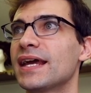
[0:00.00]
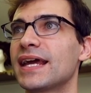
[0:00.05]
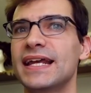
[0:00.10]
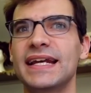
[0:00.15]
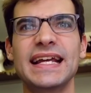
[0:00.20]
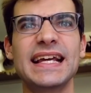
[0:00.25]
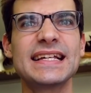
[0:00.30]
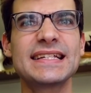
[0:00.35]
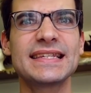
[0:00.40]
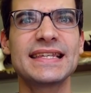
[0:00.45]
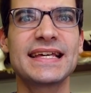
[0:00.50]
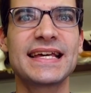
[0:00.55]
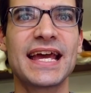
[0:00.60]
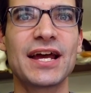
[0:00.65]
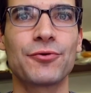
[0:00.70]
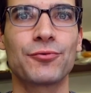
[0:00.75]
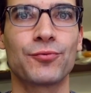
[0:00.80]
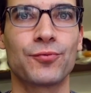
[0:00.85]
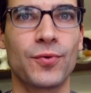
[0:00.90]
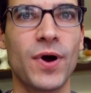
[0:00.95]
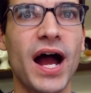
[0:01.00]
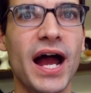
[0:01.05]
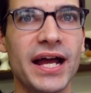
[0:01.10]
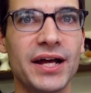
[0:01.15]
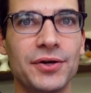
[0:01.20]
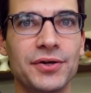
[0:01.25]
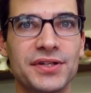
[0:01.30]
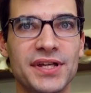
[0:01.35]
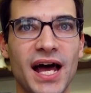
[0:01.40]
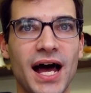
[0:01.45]
can easily get
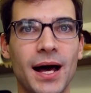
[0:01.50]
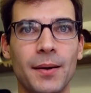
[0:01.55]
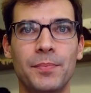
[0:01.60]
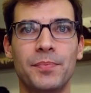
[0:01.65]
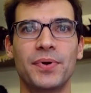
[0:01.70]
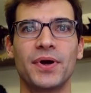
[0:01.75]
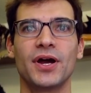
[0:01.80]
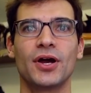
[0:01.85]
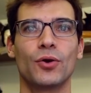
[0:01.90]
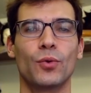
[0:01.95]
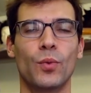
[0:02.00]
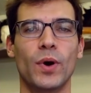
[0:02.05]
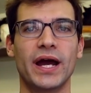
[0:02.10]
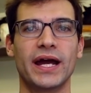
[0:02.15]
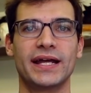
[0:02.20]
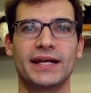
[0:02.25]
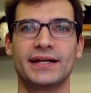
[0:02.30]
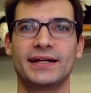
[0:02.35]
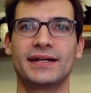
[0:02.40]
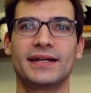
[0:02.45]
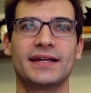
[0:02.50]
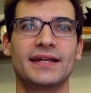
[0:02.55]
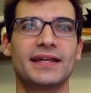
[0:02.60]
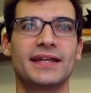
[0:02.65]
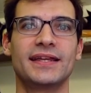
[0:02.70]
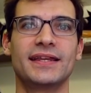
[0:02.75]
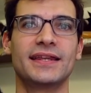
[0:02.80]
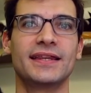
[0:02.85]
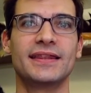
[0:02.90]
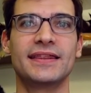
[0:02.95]
riled up when
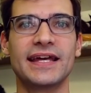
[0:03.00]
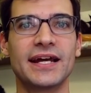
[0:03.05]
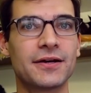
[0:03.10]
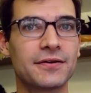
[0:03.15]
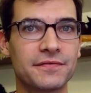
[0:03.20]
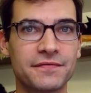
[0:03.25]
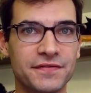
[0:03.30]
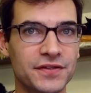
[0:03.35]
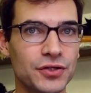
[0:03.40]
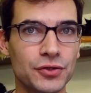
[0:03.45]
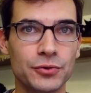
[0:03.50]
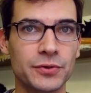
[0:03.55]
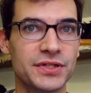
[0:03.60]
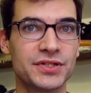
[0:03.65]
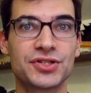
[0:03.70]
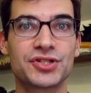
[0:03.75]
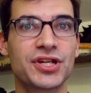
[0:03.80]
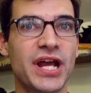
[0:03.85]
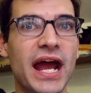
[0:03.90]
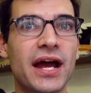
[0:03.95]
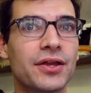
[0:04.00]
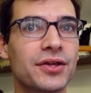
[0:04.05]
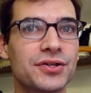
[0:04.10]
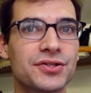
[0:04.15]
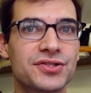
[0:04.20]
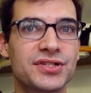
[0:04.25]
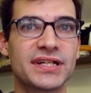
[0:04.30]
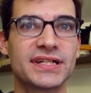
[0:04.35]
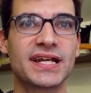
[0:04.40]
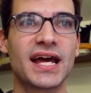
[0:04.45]
their view is
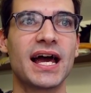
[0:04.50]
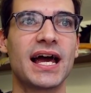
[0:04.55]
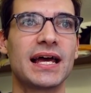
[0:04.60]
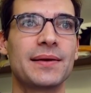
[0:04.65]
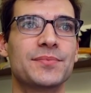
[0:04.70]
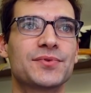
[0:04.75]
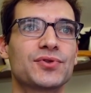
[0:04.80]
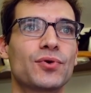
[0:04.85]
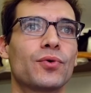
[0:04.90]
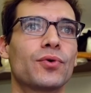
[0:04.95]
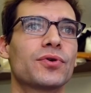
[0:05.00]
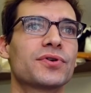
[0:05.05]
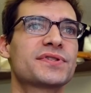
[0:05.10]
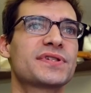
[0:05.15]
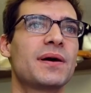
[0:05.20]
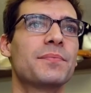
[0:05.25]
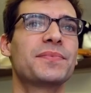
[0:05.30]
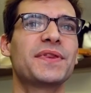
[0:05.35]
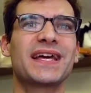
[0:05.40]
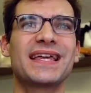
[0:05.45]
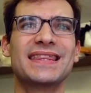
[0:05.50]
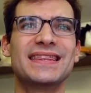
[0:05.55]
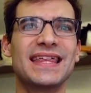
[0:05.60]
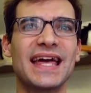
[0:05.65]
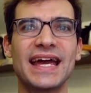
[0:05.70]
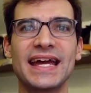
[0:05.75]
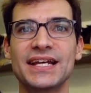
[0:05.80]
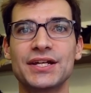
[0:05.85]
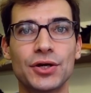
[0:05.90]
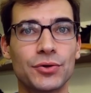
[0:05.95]
challenged at times or something
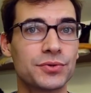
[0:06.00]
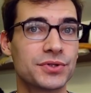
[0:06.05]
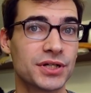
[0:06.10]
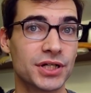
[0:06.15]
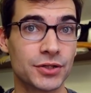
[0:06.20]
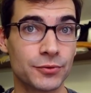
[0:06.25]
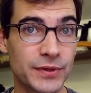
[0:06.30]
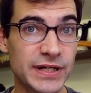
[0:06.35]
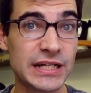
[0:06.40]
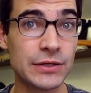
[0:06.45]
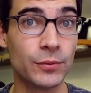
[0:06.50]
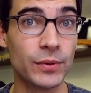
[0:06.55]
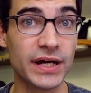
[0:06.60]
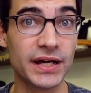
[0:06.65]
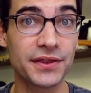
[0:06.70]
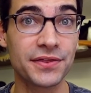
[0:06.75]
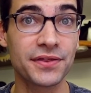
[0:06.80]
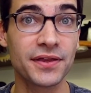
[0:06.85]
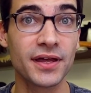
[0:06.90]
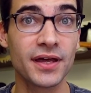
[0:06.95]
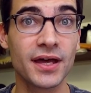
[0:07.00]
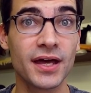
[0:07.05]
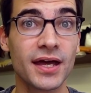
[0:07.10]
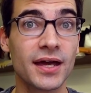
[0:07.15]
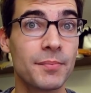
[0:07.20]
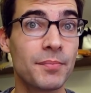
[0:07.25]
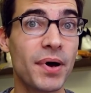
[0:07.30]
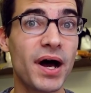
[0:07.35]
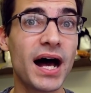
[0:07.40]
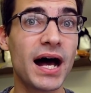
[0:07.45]
they don't agree with
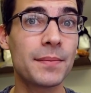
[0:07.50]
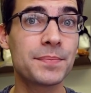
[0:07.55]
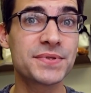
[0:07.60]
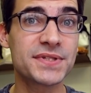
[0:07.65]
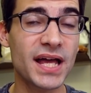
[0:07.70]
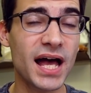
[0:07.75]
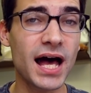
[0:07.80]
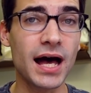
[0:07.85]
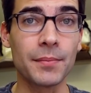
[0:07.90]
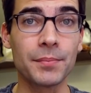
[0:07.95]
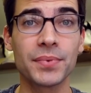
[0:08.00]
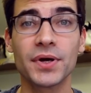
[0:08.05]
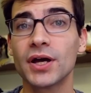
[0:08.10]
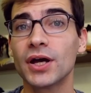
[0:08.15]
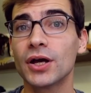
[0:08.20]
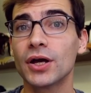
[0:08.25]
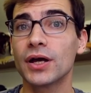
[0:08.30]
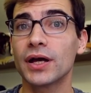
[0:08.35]
pops up.